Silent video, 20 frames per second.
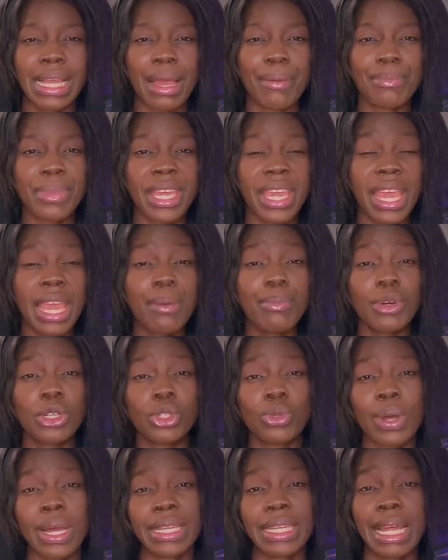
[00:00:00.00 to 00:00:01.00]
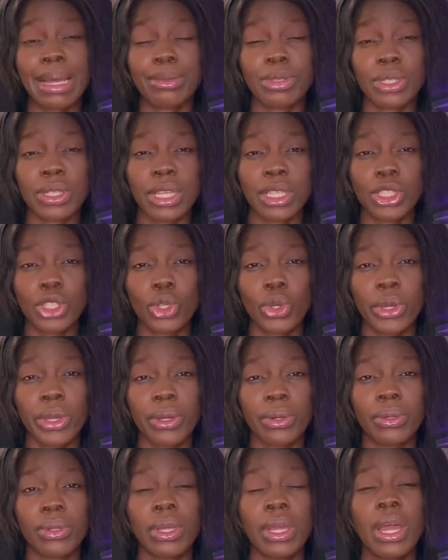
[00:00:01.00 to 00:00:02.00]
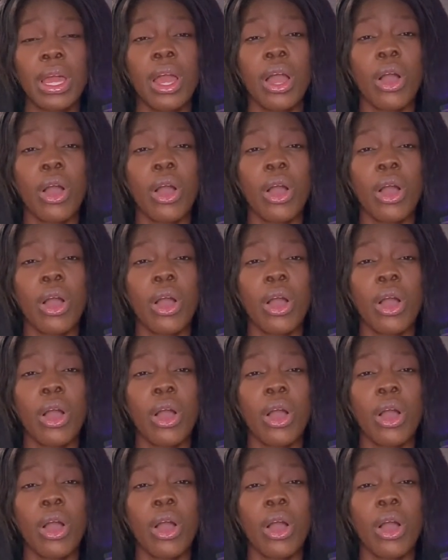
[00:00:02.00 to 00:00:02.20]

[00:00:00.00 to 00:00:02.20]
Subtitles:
it can be able to adapt to the soil.